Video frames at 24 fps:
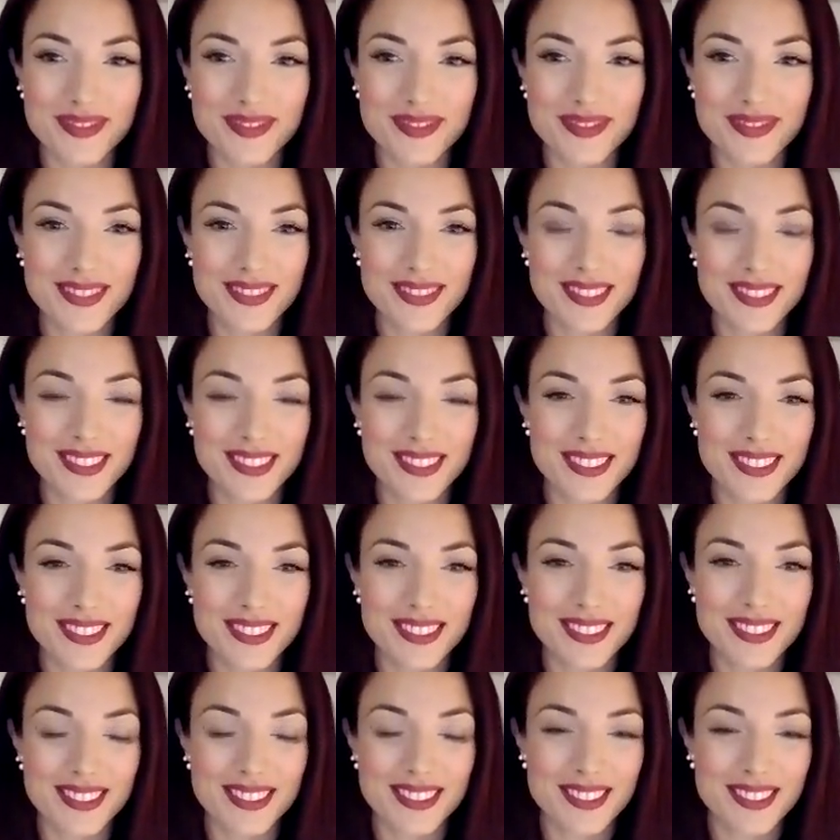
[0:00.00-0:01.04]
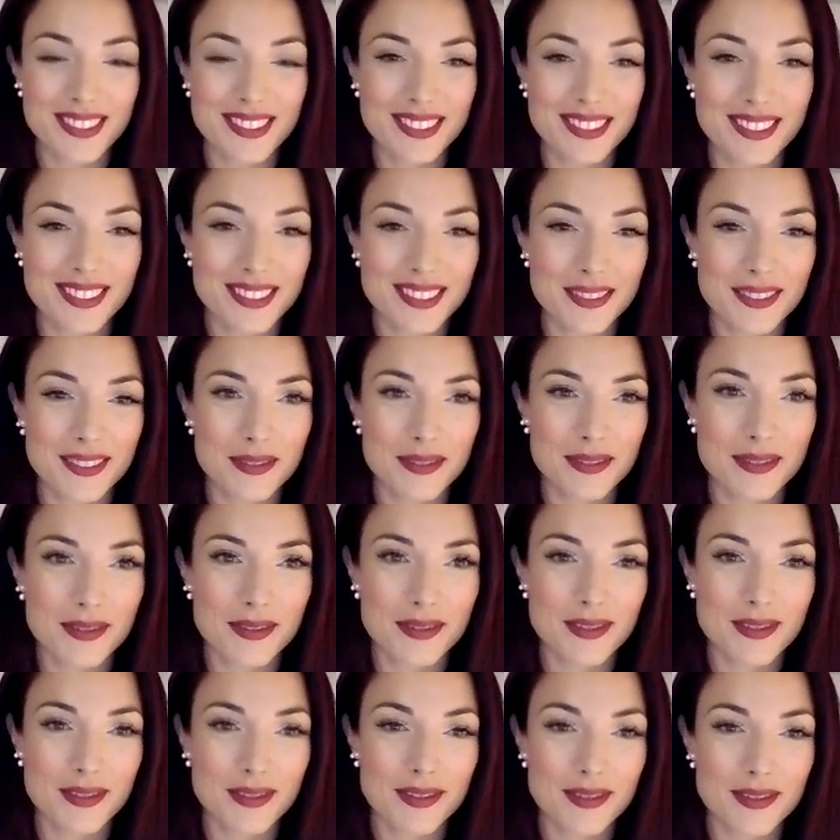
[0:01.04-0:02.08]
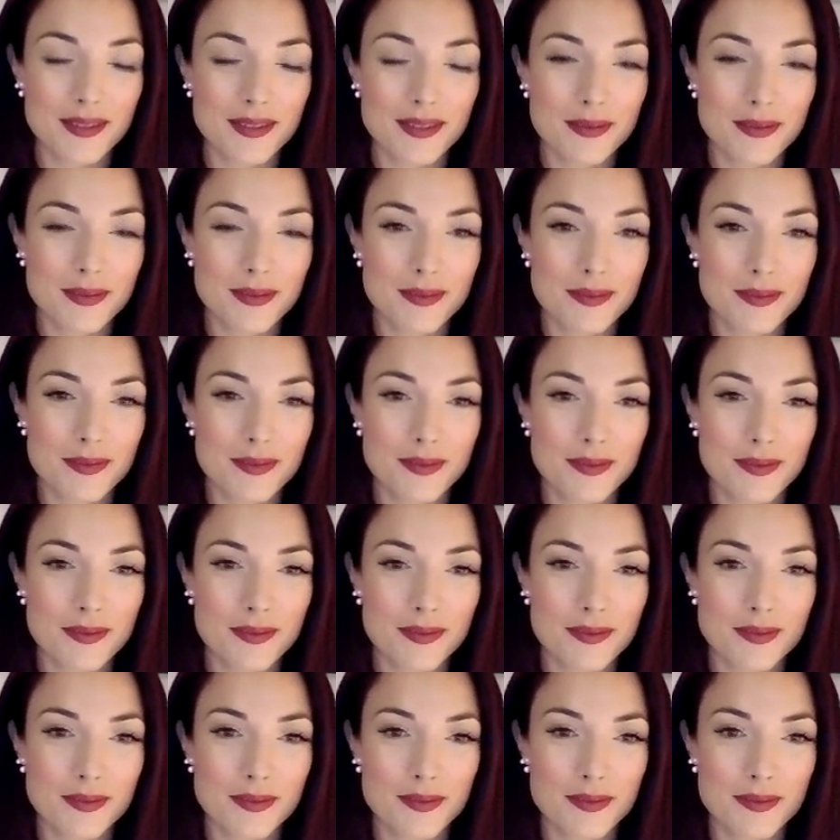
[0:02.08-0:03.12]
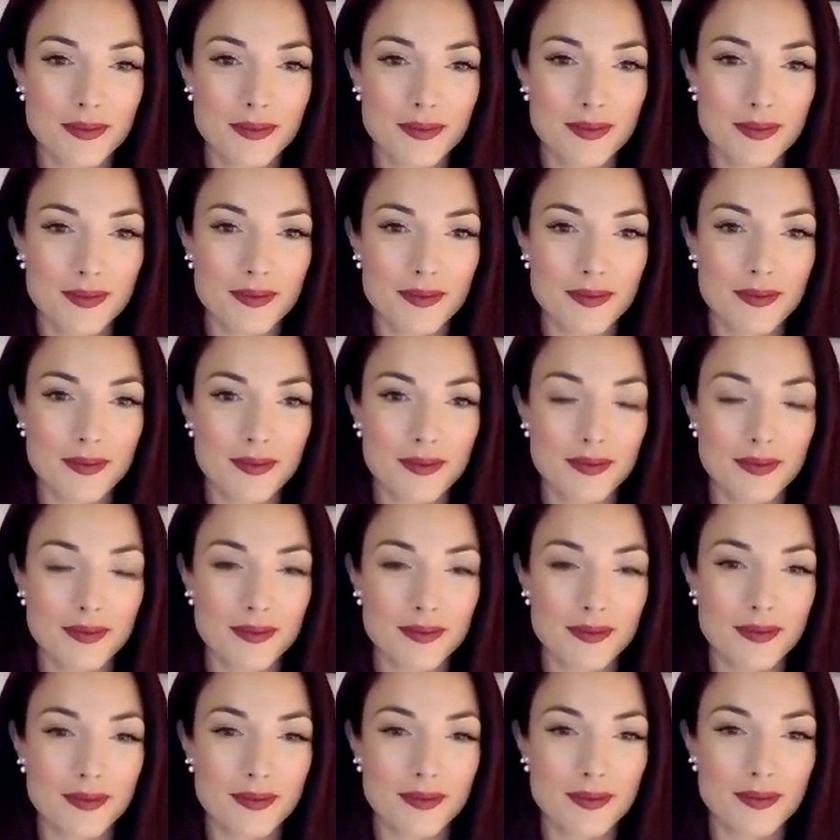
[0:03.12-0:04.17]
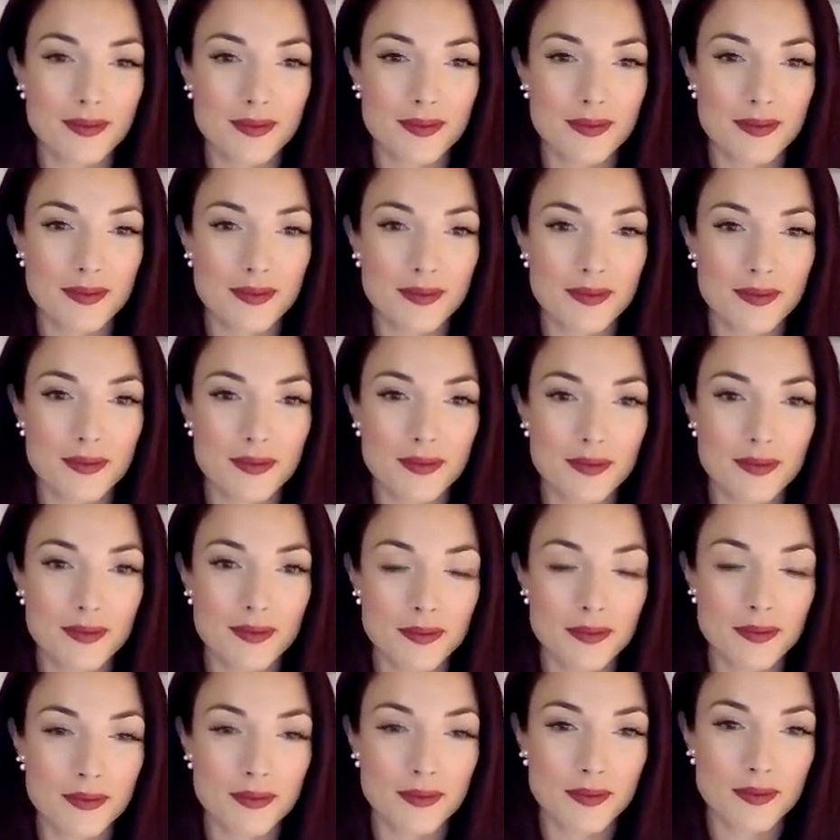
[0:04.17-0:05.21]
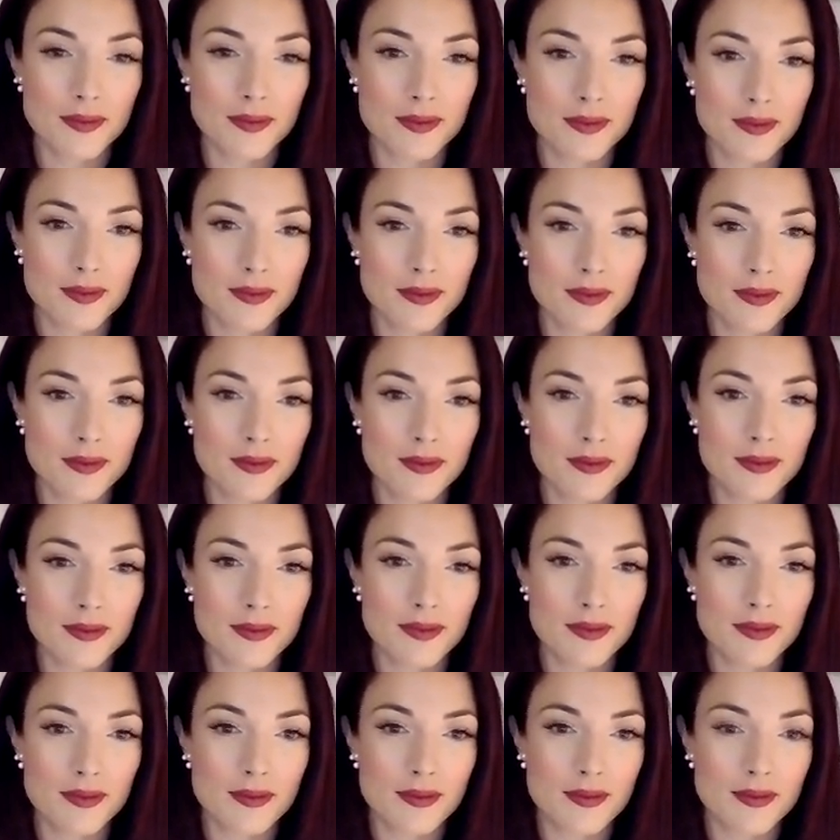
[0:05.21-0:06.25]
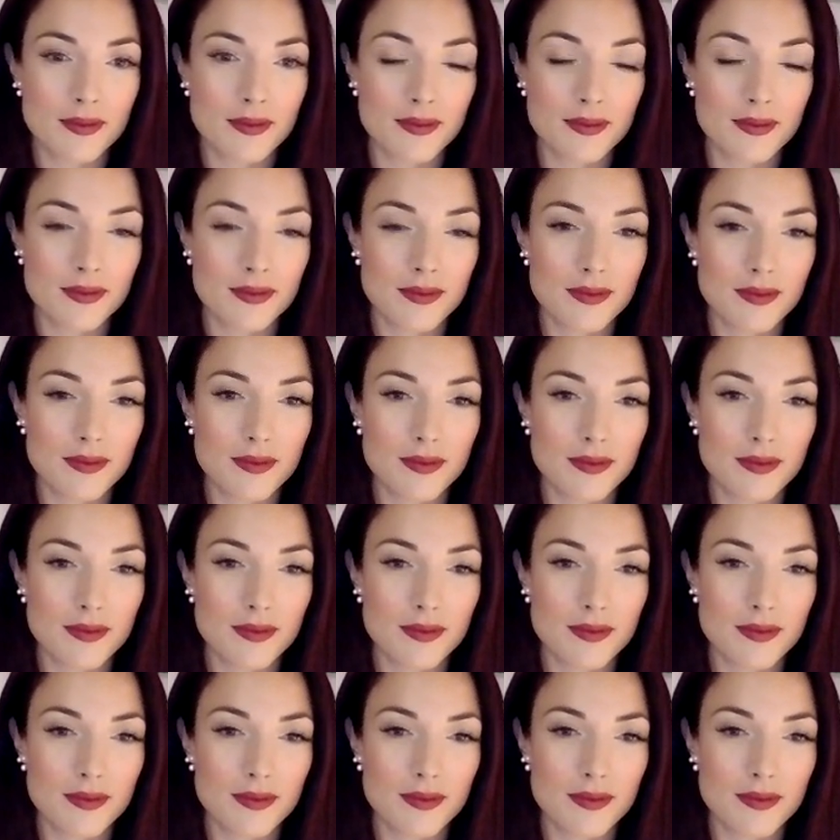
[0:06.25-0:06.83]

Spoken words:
[no speech]